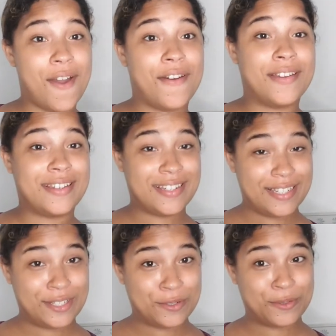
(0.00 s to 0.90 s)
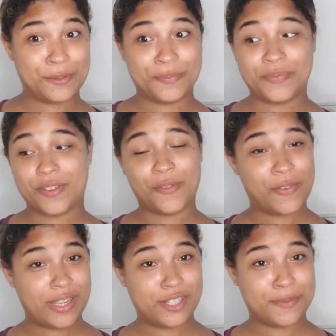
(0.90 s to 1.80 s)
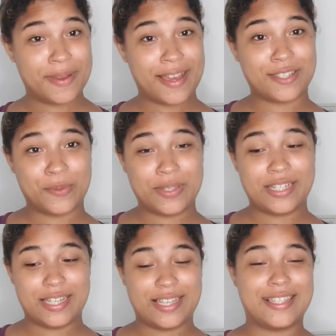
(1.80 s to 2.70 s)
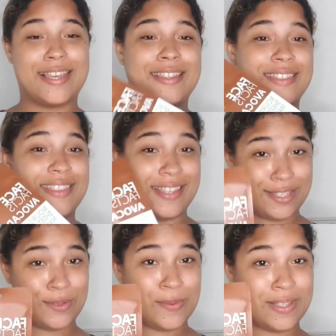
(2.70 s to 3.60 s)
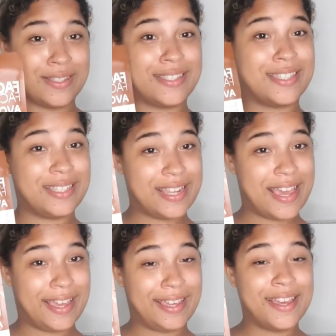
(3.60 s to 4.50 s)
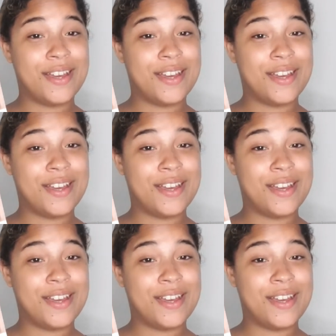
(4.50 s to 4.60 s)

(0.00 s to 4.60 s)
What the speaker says: a new facial mask, which is this one today,